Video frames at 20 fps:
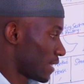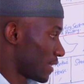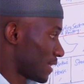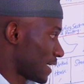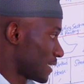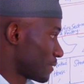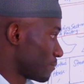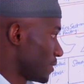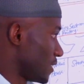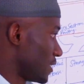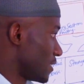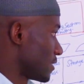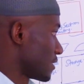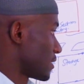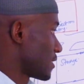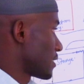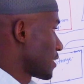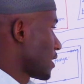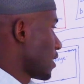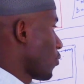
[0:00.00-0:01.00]
That
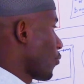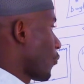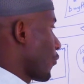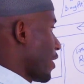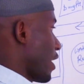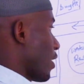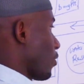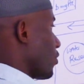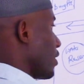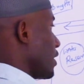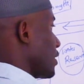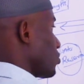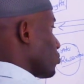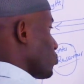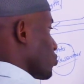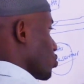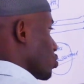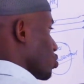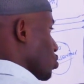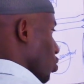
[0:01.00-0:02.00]
means we are going
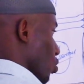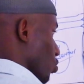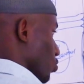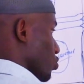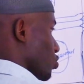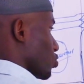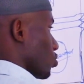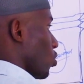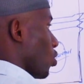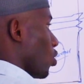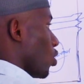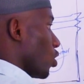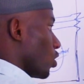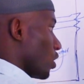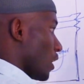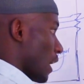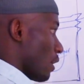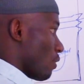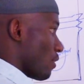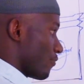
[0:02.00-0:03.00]
to source
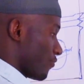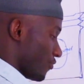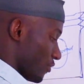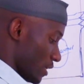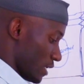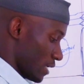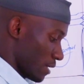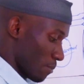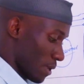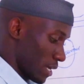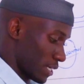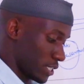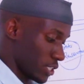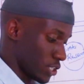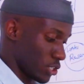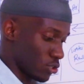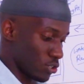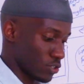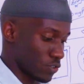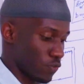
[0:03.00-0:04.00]
all our feeding
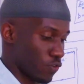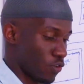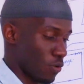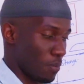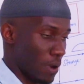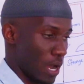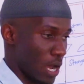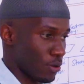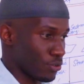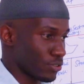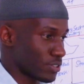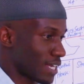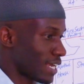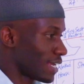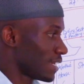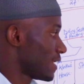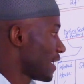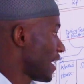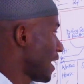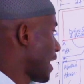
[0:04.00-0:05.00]
materials from
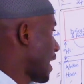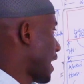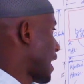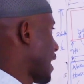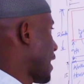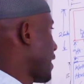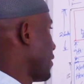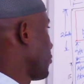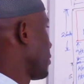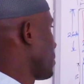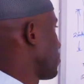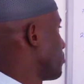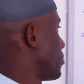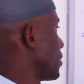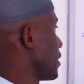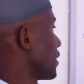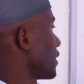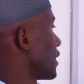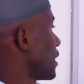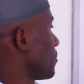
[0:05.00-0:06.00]
outside and we
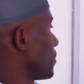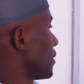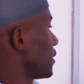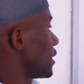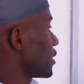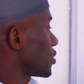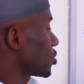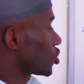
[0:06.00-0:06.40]
bring them in the